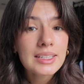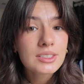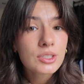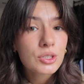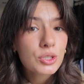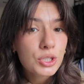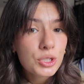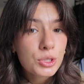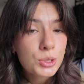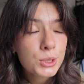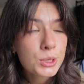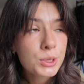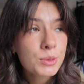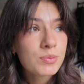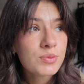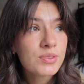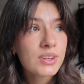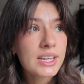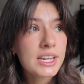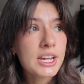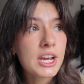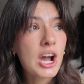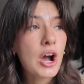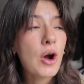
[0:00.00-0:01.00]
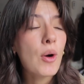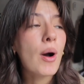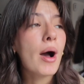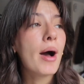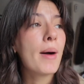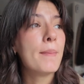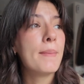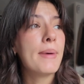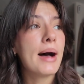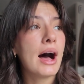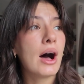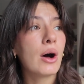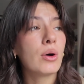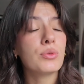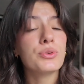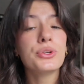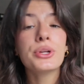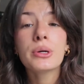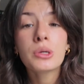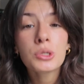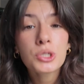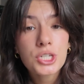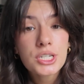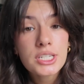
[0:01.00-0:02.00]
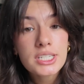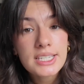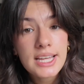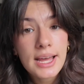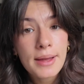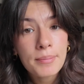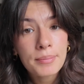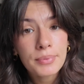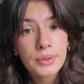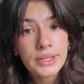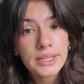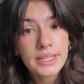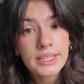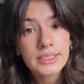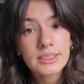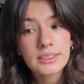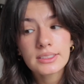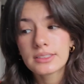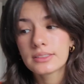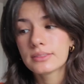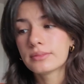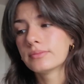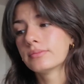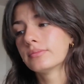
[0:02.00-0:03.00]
it's a YouTube video about Notion templates